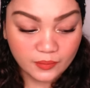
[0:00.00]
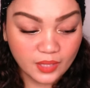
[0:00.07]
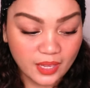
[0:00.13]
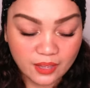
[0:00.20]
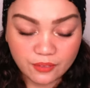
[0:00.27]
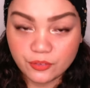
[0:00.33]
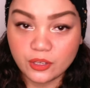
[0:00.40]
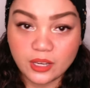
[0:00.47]

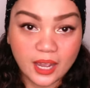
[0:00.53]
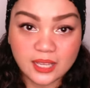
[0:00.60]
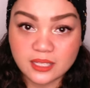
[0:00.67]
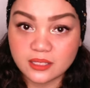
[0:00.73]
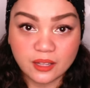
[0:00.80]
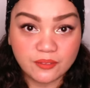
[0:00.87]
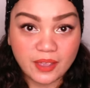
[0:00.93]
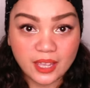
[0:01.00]
if you guys
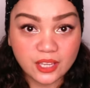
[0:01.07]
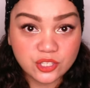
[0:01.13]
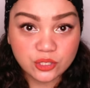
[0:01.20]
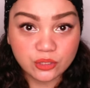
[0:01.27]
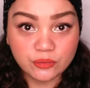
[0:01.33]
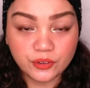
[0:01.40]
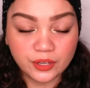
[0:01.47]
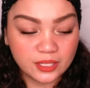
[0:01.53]
love
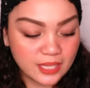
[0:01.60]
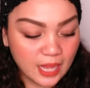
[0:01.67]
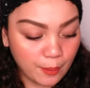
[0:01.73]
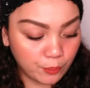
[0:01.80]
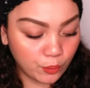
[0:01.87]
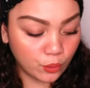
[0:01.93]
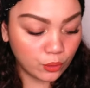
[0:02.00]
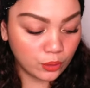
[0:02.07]
Angel, for
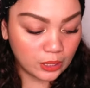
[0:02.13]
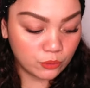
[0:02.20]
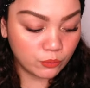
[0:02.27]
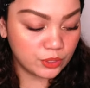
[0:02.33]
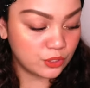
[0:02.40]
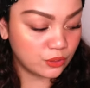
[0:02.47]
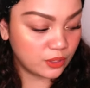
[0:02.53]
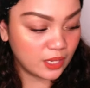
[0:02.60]
example, and
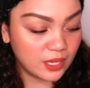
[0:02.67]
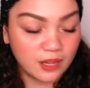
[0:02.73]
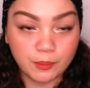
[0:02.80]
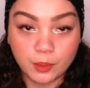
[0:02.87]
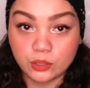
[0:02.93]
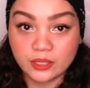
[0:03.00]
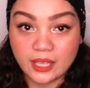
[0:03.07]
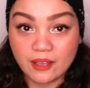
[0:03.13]
what you think
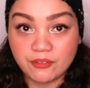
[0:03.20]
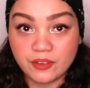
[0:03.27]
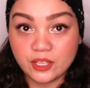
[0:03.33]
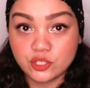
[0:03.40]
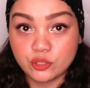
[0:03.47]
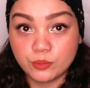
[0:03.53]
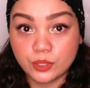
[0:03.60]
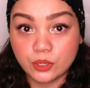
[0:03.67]
about Cafe
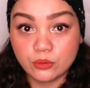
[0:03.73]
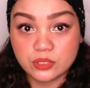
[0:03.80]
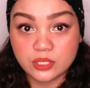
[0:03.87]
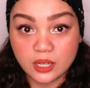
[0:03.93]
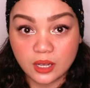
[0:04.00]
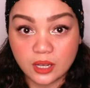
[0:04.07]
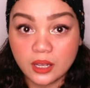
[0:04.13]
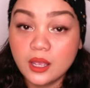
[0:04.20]

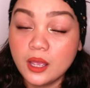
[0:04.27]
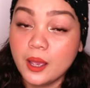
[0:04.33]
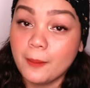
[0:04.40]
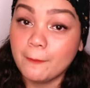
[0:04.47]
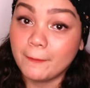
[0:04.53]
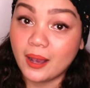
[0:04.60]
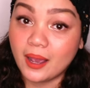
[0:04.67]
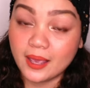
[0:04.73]
Tuberosa
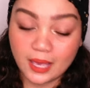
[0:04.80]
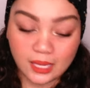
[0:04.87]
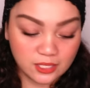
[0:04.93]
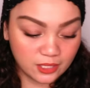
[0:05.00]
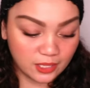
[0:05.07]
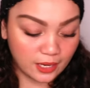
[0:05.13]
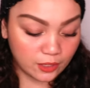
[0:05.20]
by Atelier